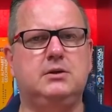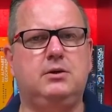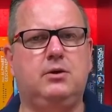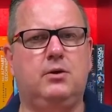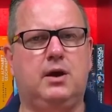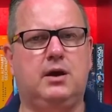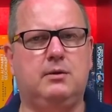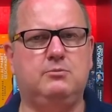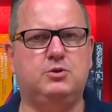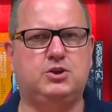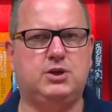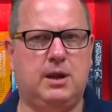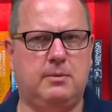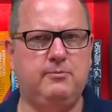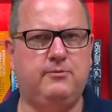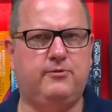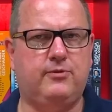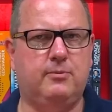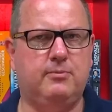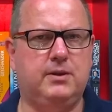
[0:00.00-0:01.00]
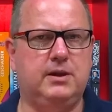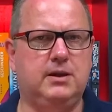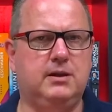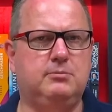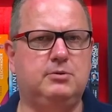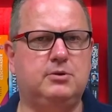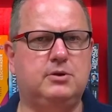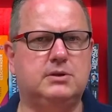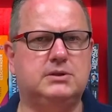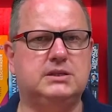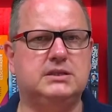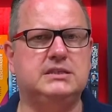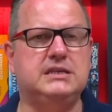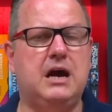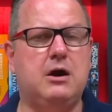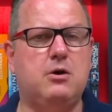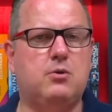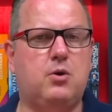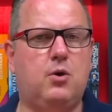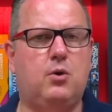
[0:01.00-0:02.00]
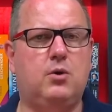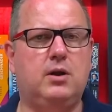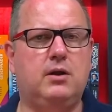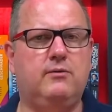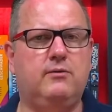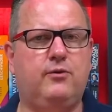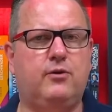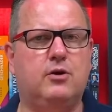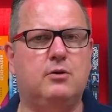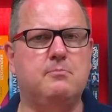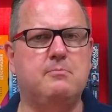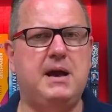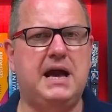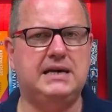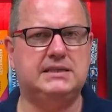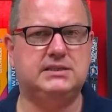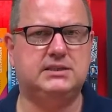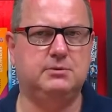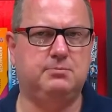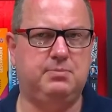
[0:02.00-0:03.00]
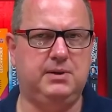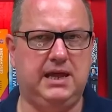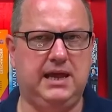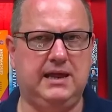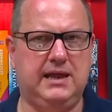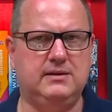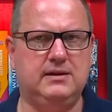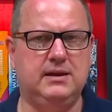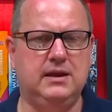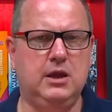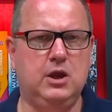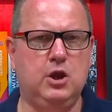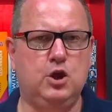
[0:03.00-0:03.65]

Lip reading: Joachim Stamm from the Liberals is now calling for a master plan